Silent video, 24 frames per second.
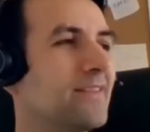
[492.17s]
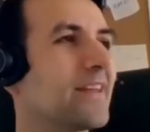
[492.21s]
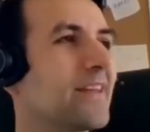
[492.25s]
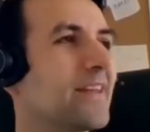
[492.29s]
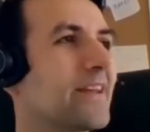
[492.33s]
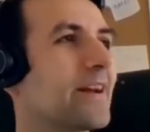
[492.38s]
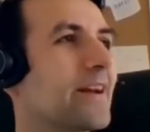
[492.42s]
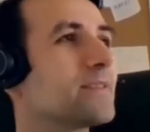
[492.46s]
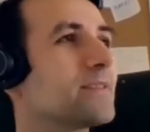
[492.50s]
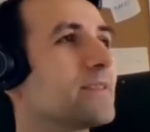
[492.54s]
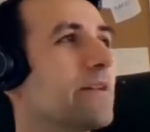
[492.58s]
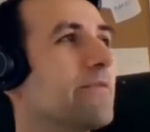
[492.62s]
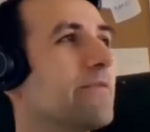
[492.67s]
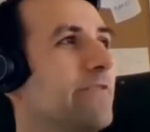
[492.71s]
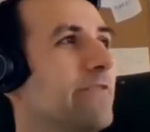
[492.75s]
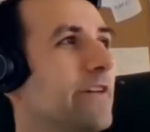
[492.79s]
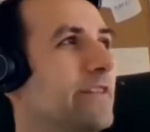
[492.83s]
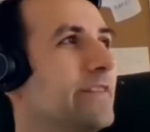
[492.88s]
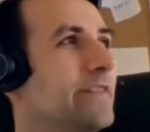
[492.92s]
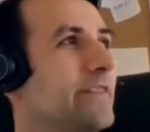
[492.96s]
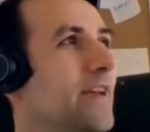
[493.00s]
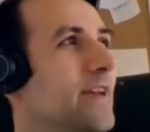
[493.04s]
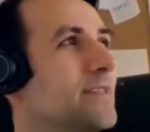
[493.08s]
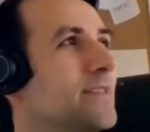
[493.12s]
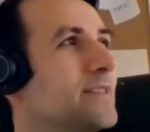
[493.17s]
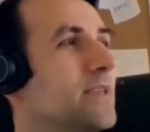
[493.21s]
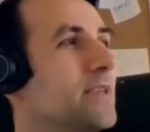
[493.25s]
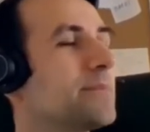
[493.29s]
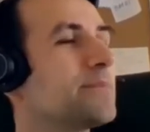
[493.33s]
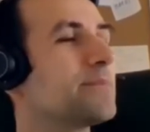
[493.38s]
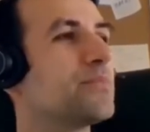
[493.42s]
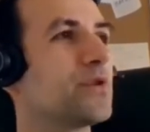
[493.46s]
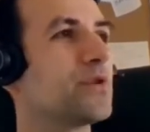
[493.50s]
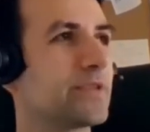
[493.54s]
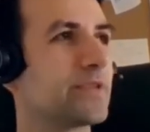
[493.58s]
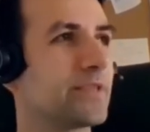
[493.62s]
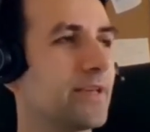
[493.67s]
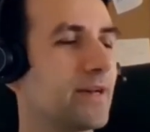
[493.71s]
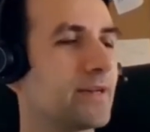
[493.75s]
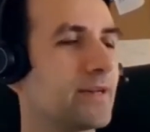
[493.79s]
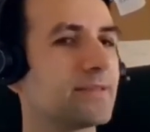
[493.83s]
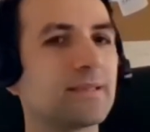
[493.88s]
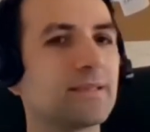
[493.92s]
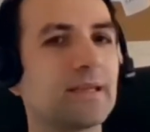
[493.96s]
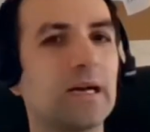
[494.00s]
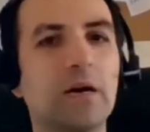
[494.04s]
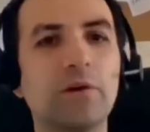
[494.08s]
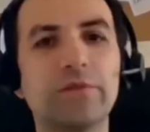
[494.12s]
There are some fantastic
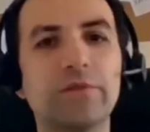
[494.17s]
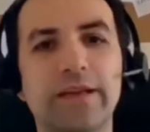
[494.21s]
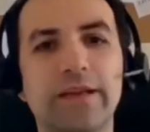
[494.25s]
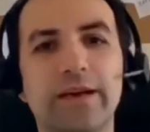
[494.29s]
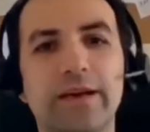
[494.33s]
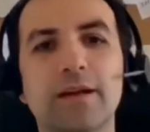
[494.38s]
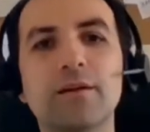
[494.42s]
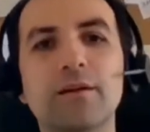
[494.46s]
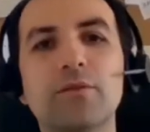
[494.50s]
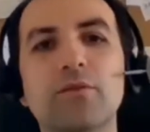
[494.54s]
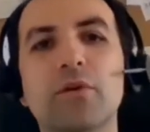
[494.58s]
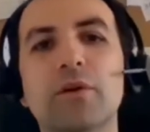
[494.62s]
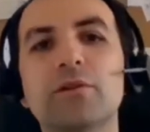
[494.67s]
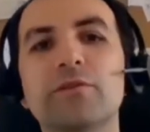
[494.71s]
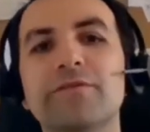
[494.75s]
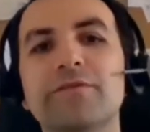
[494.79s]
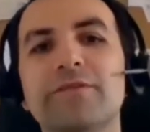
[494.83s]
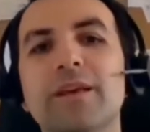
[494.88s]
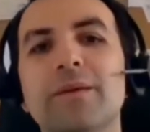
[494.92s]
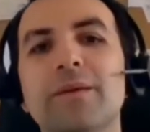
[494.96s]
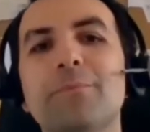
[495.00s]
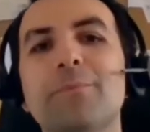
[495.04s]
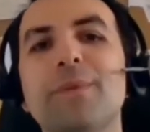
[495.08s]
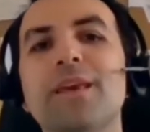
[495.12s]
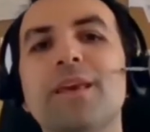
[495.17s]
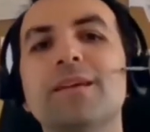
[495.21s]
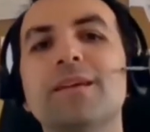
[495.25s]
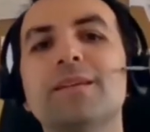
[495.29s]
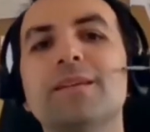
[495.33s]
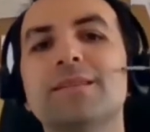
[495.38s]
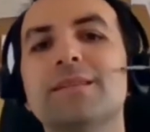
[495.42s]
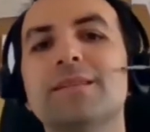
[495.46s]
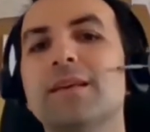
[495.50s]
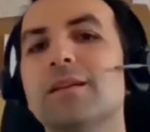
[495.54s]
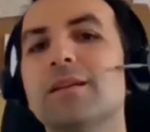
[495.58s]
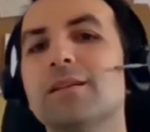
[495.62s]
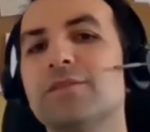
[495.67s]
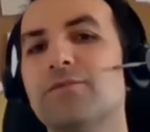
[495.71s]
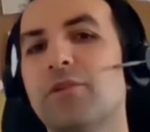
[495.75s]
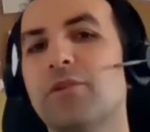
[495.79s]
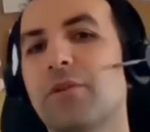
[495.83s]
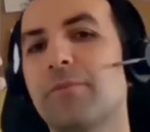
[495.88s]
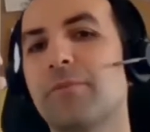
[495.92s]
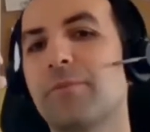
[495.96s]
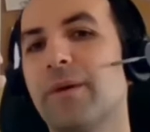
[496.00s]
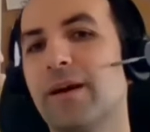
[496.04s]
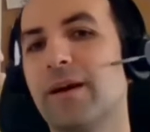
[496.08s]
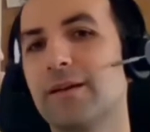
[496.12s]
podcasts out there, one of them being Skills
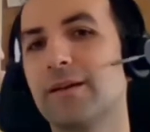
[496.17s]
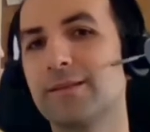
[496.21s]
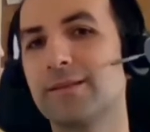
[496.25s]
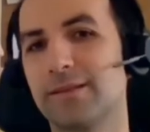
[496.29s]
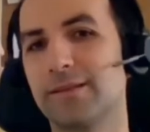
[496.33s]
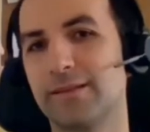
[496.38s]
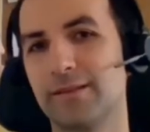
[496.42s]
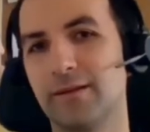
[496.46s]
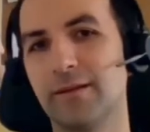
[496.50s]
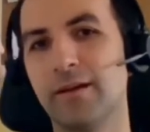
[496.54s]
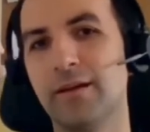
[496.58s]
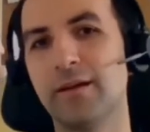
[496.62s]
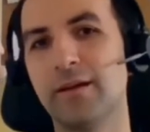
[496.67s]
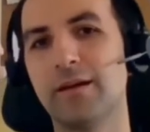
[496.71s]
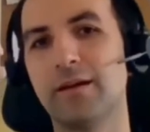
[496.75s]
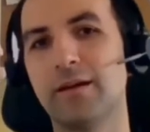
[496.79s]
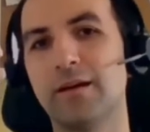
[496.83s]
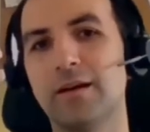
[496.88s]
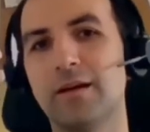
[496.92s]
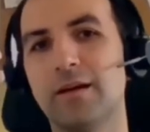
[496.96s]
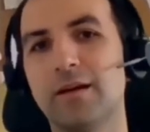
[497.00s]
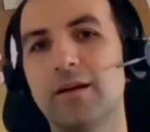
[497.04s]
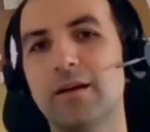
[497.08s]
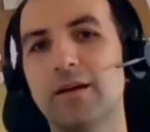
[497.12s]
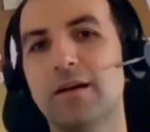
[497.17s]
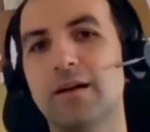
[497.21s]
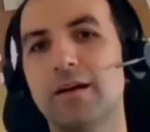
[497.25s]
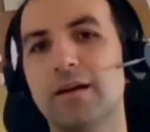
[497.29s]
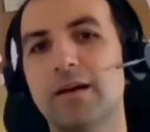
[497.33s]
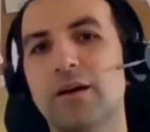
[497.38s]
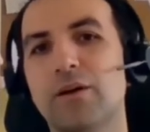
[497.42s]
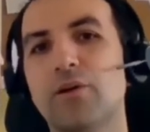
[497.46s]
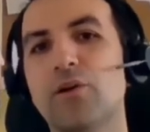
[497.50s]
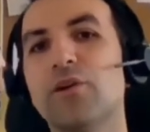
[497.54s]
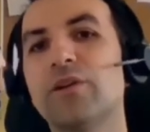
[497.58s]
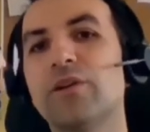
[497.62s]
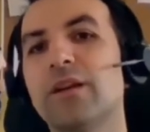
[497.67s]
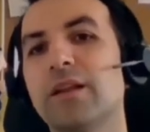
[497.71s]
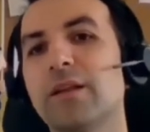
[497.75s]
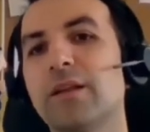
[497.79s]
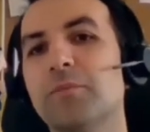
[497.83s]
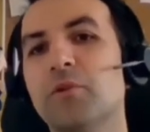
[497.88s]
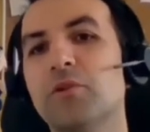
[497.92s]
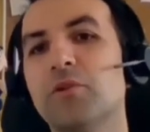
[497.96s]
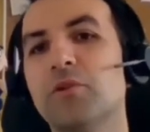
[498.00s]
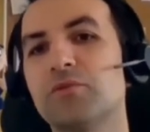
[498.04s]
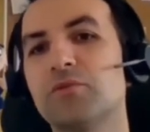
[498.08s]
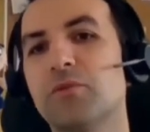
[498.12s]
for Marks, on
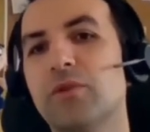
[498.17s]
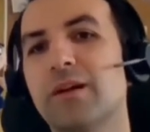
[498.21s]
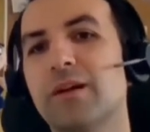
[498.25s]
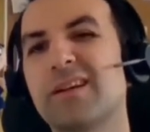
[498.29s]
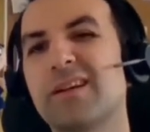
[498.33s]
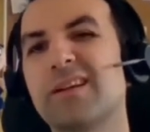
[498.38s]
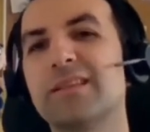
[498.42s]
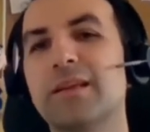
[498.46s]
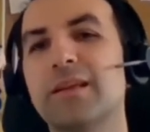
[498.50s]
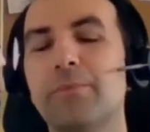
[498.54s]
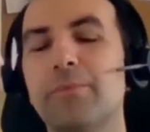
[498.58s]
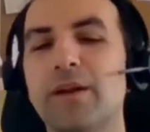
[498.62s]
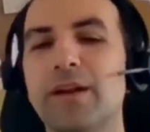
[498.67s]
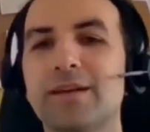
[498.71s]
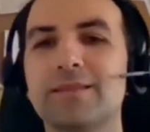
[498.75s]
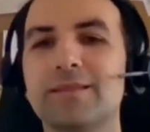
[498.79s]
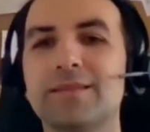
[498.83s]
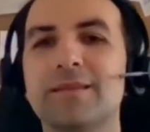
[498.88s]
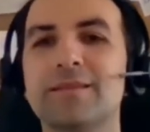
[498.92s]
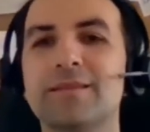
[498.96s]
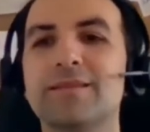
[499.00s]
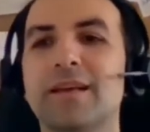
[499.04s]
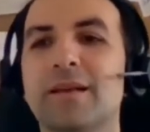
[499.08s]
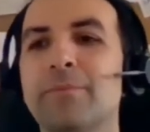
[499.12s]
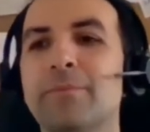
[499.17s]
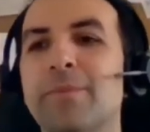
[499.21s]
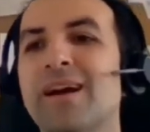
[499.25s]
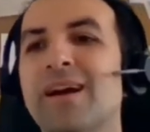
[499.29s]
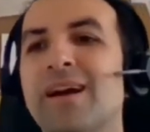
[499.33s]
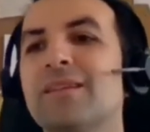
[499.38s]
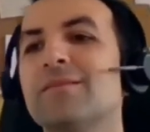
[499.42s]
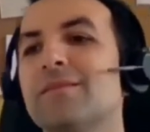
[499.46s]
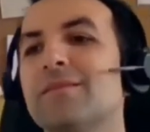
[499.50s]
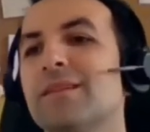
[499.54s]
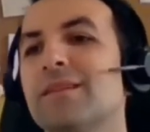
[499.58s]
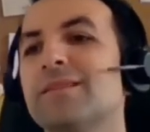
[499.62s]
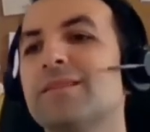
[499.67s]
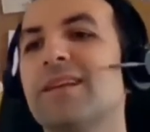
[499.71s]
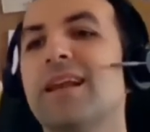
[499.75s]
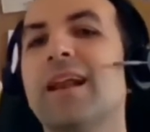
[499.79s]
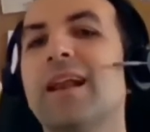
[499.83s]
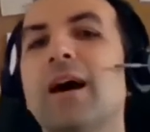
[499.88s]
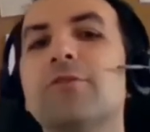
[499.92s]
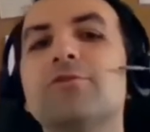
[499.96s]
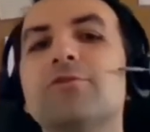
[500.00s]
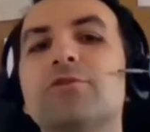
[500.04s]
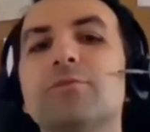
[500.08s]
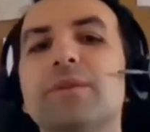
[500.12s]
remote work, the pluses and minuses,
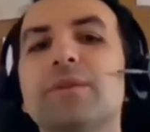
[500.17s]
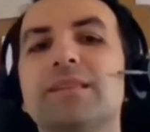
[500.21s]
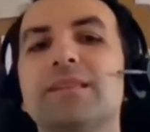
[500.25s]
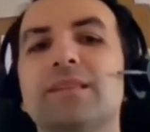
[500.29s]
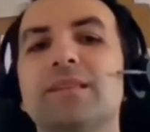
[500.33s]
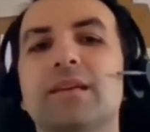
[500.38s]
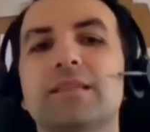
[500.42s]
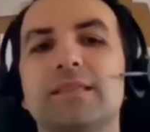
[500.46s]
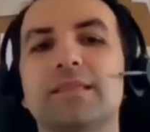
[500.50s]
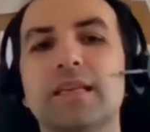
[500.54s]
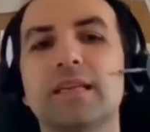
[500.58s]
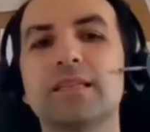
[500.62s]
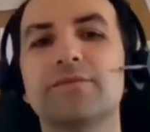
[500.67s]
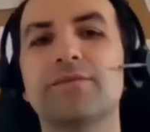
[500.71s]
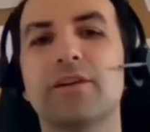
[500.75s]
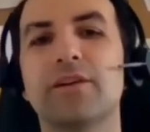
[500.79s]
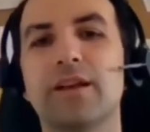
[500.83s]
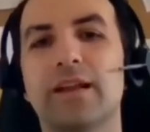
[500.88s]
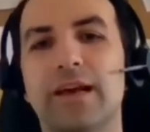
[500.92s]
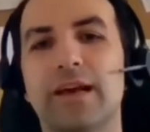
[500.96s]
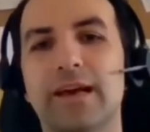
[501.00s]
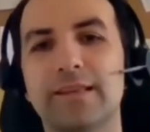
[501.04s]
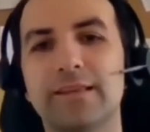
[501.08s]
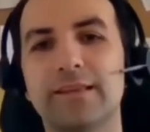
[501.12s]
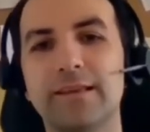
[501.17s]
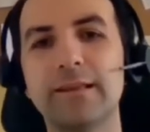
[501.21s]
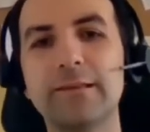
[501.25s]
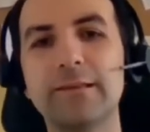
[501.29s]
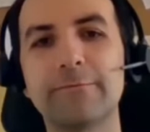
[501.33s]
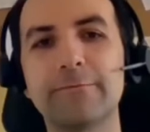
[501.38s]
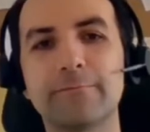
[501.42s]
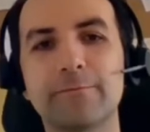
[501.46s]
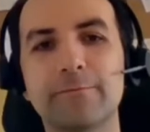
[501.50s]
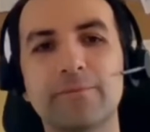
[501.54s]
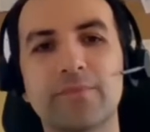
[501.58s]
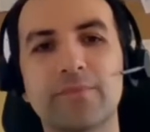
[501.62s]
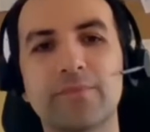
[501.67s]
and how to be successful at it.